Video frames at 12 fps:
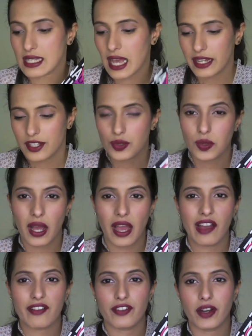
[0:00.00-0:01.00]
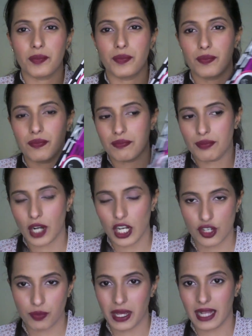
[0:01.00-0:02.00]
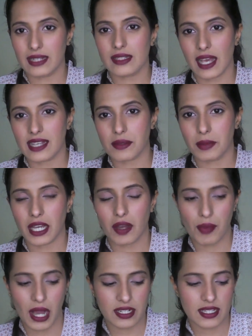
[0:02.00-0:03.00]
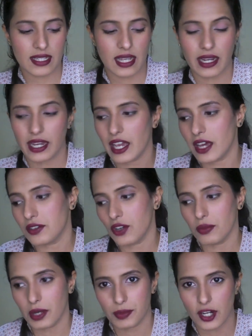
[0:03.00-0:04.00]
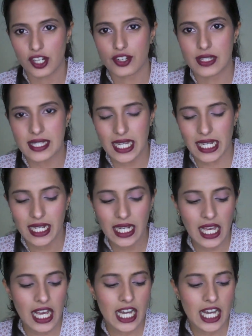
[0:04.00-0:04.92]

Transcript: I do have a brush belt as a makeup artist that I carry all my brushes in.